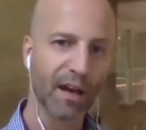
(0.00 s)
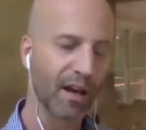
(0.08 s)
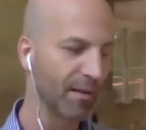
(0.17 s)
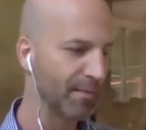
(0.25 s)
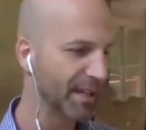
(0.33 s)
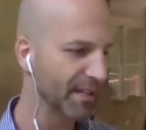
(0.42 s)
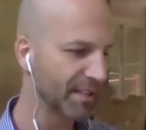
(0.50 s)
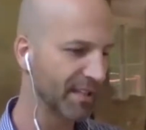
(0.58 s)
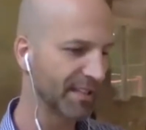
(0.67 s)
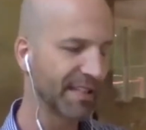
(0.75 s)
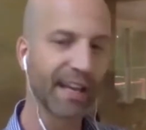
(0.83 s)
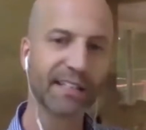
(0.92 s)
um, because
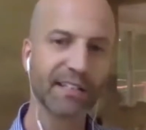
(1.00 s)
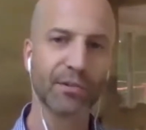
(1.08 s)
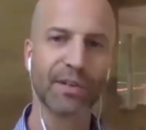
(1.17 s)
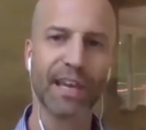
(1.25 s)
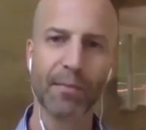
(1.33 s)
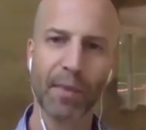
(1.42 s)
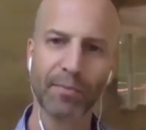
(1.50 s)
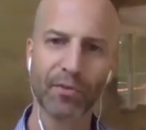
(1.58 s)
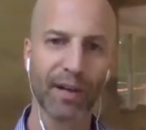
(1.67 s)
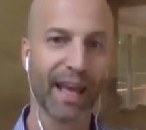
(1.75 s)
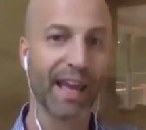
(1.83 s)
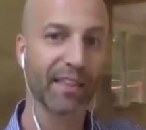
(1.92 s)
the scientists who came up
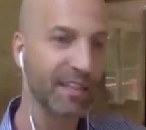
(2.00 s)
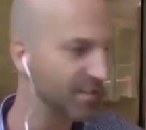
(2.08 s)
to it had